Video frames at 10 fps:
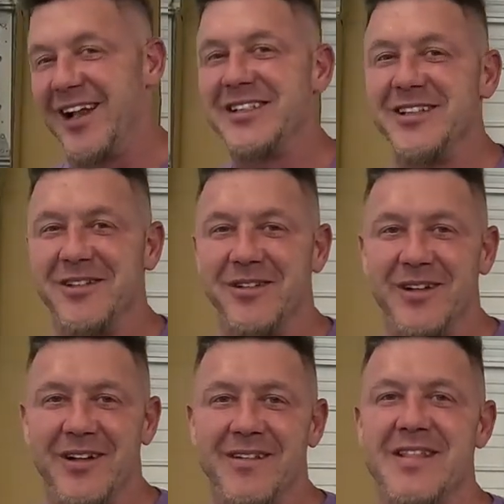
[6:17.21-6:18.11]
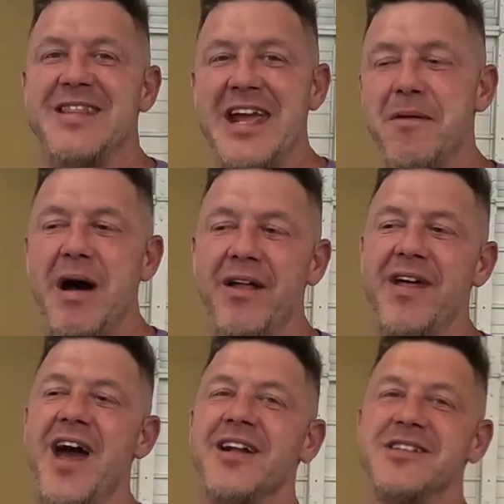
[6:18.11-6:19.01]
let you think about
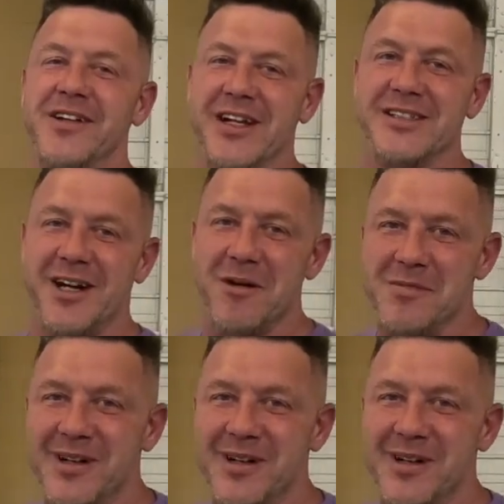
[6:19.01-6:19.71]
that until next time.